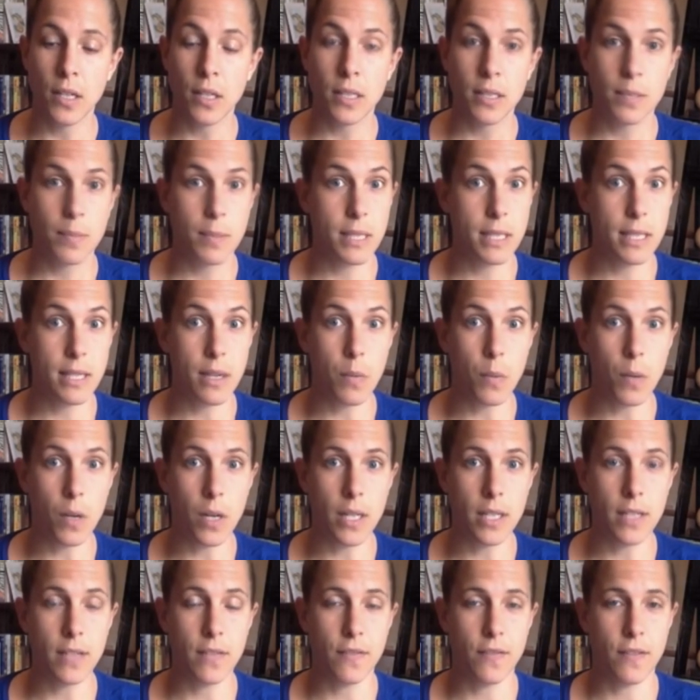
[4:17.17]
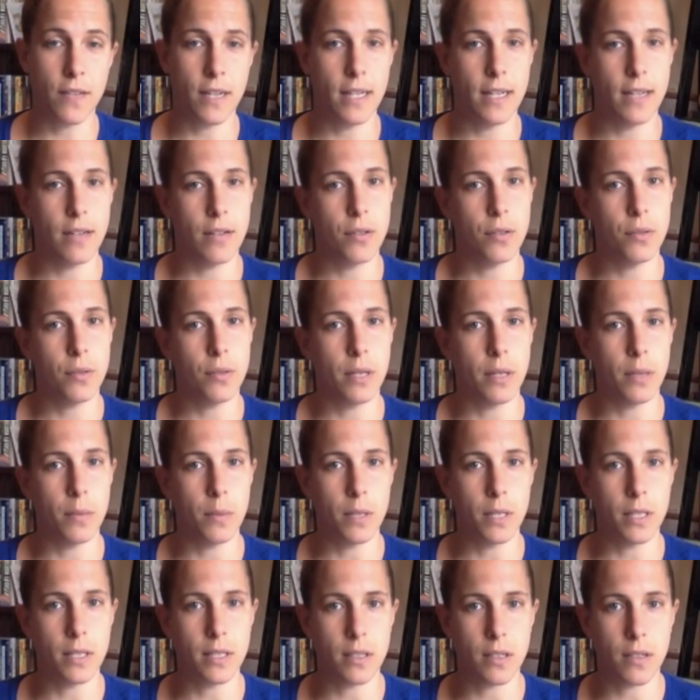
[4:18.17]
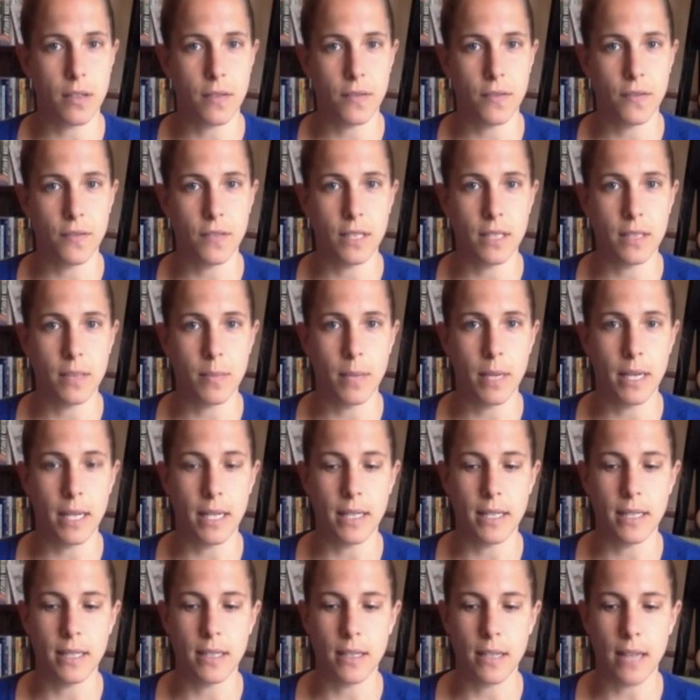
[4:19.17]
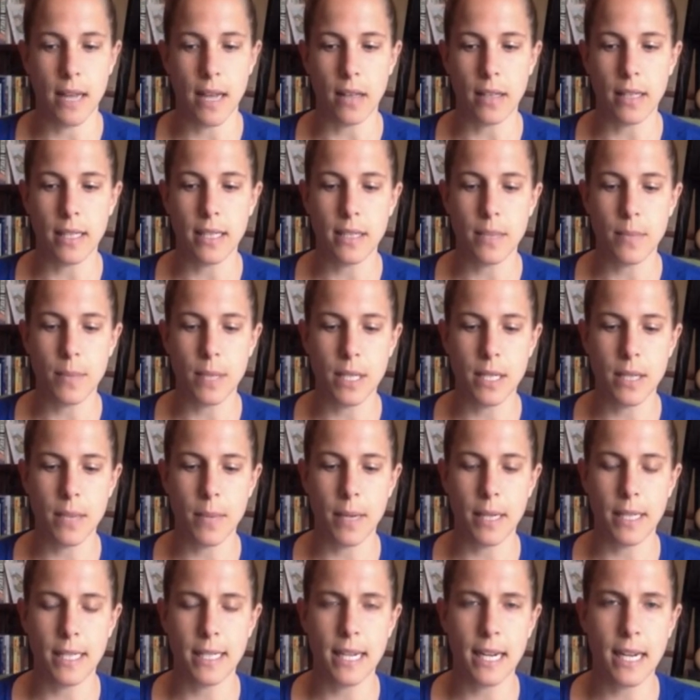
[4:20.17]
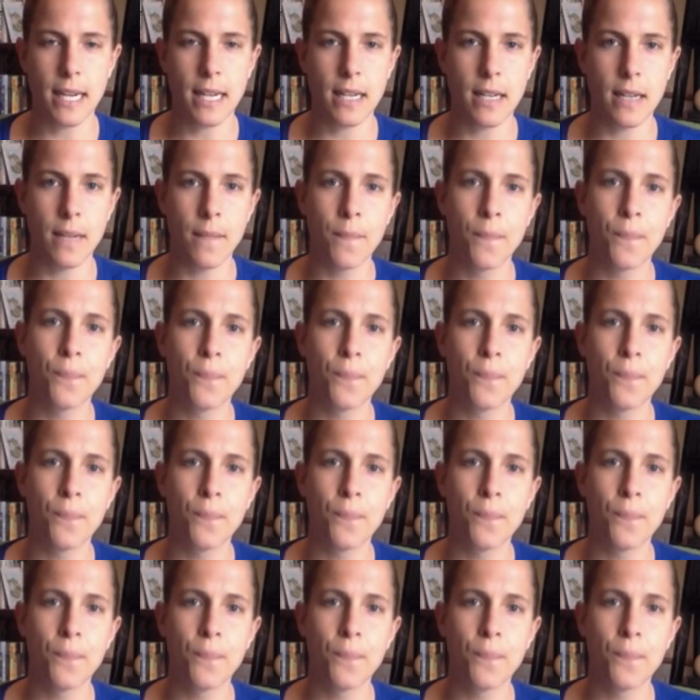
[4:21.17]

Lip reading: It's because I wanted to find out who I was off of these meds. And that leads me to my second